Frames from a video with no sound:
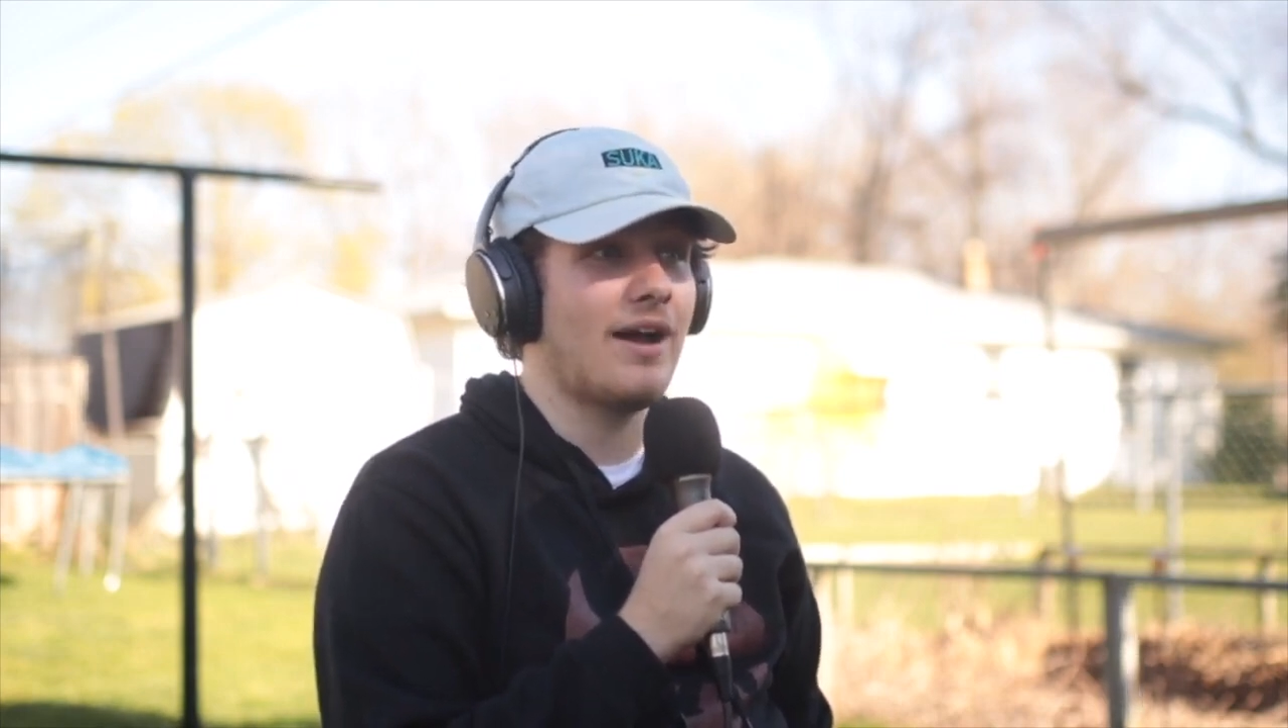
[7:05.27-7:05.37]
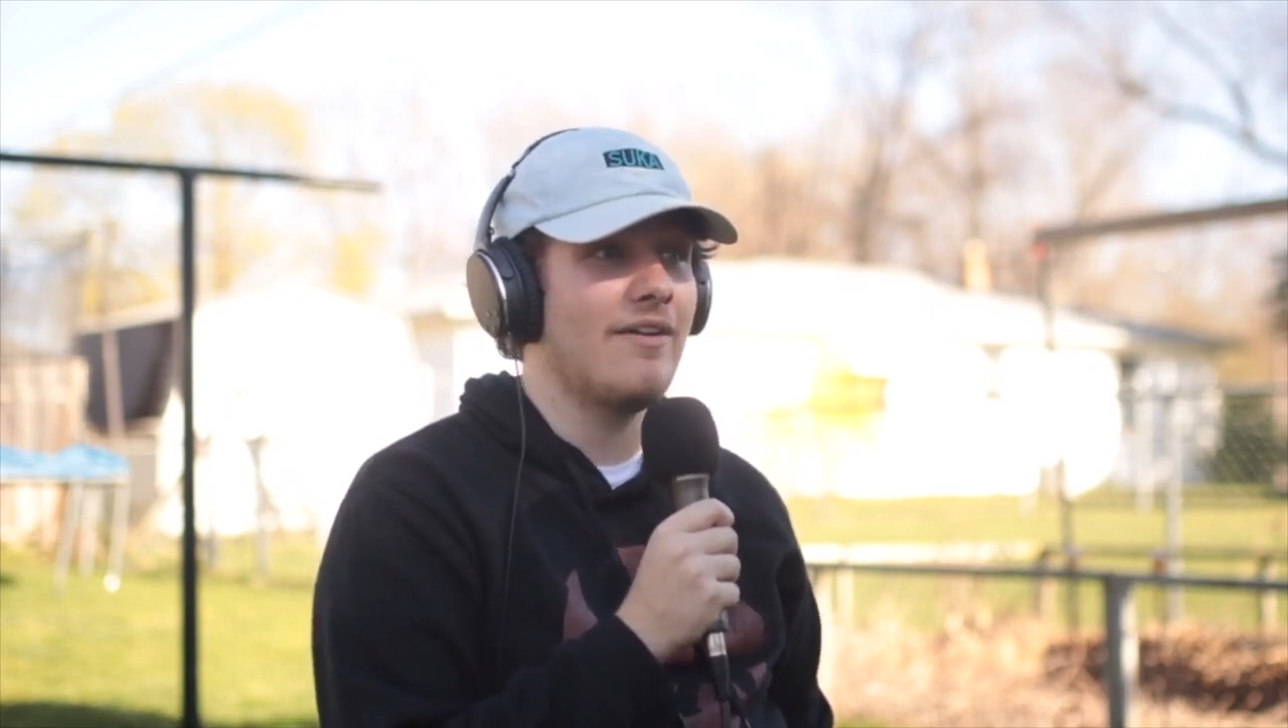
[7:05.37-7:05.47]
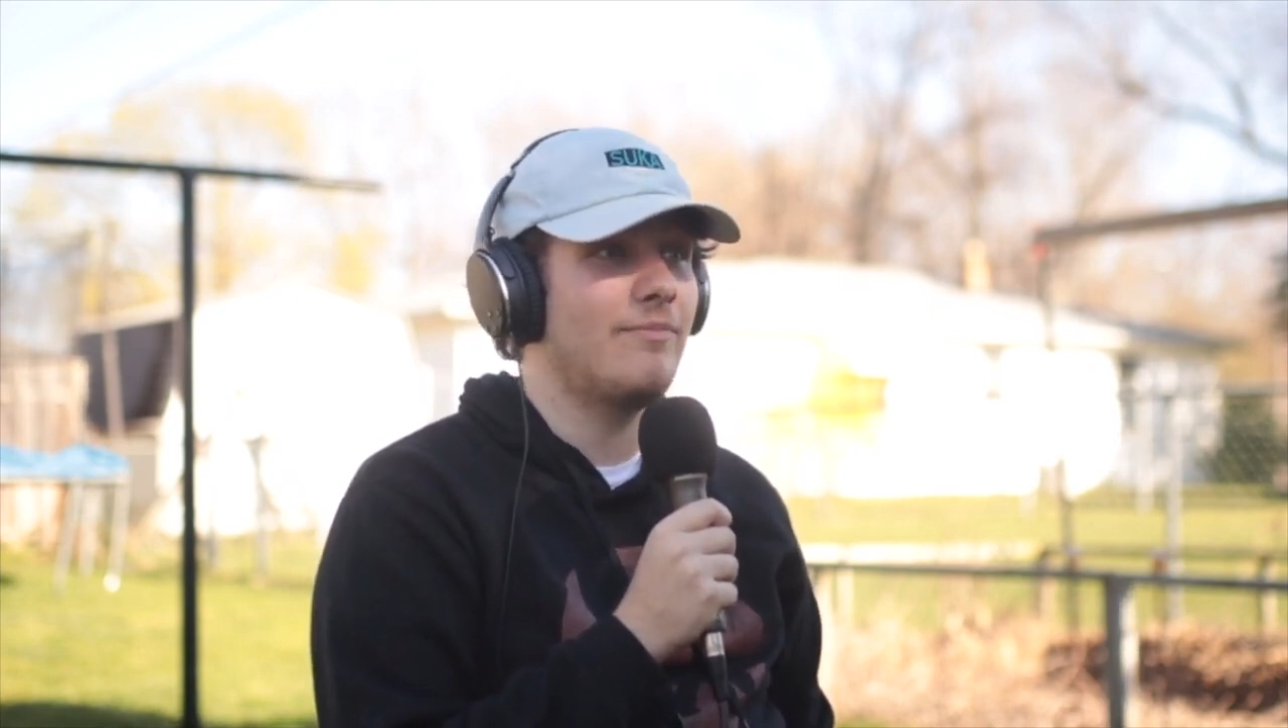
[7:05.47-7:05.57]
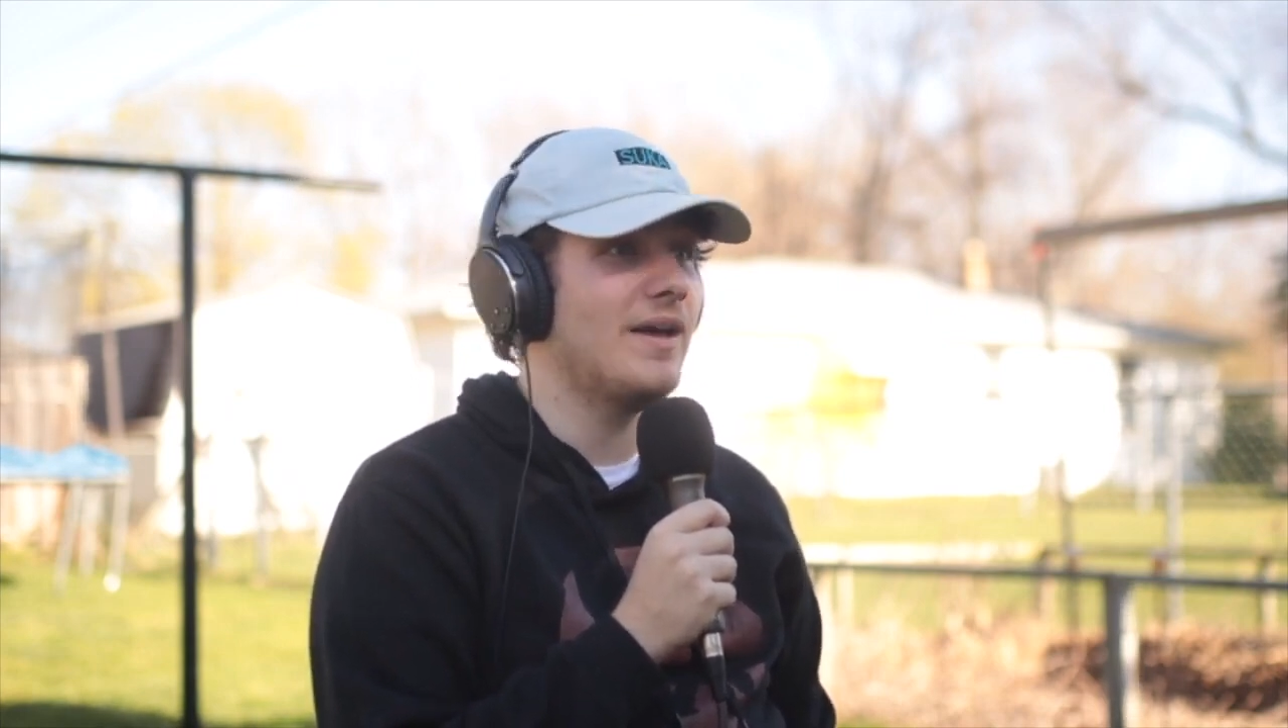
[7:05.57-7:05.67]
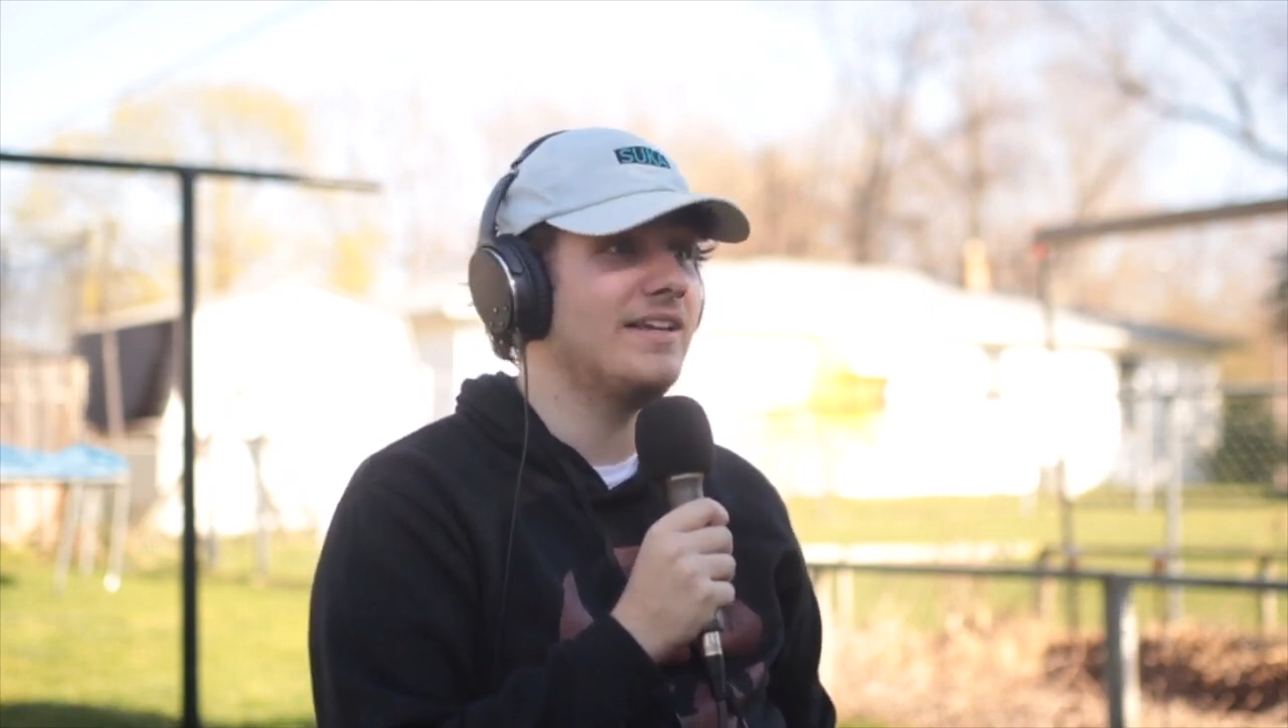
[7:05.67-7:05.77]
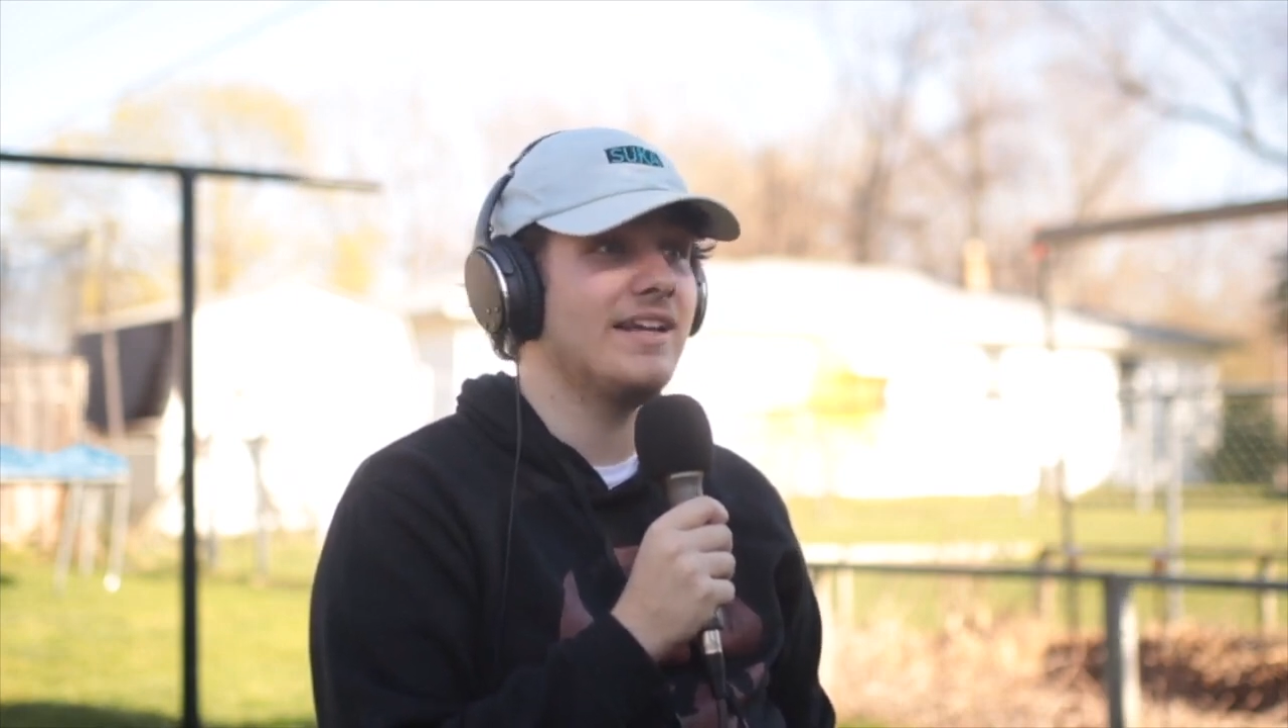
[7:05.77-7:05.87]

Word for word: I've been oh.